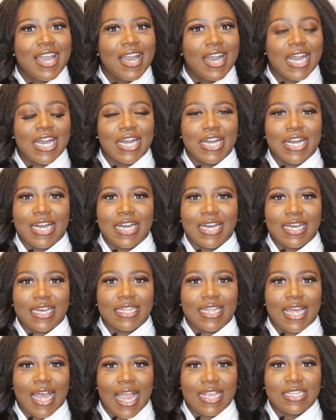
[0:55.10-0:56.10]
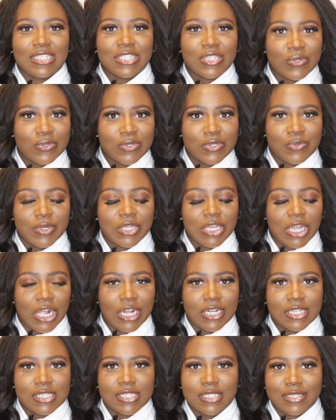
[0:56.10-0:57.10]
High school
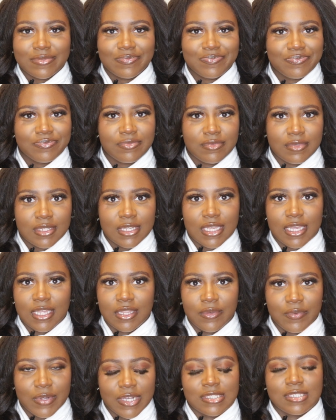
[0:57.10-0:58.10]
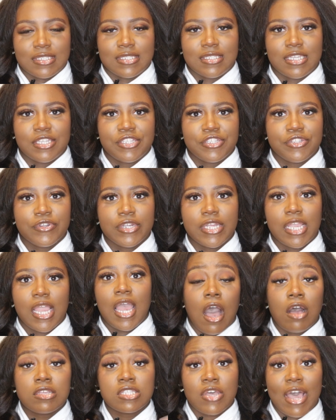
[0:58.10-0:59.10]
sweethearts, and the rest is history.
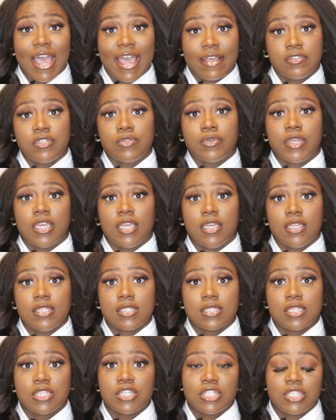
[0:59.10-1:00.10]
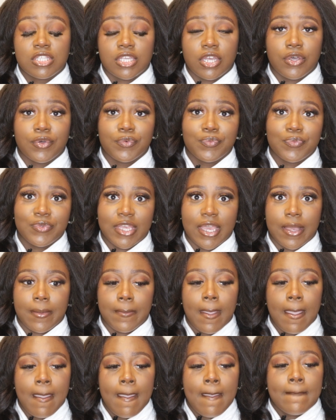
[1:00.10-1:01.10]
Also, I have 2 kids. So yeah,
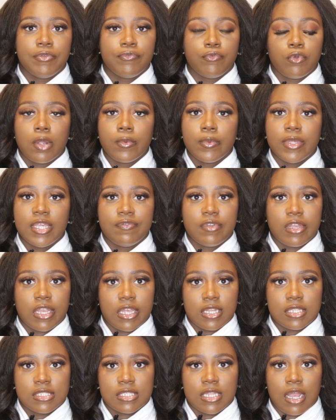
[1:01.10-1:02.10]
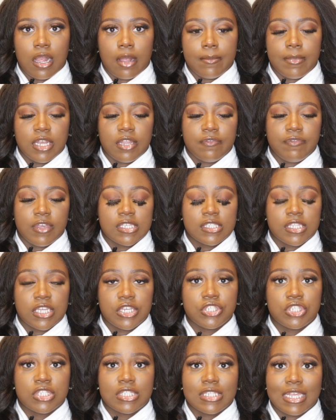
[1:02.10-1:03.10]
before we even get into our
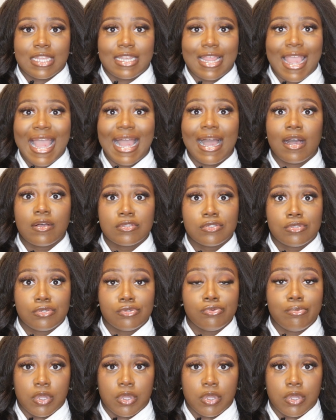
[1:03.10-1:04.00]
manifestations and how to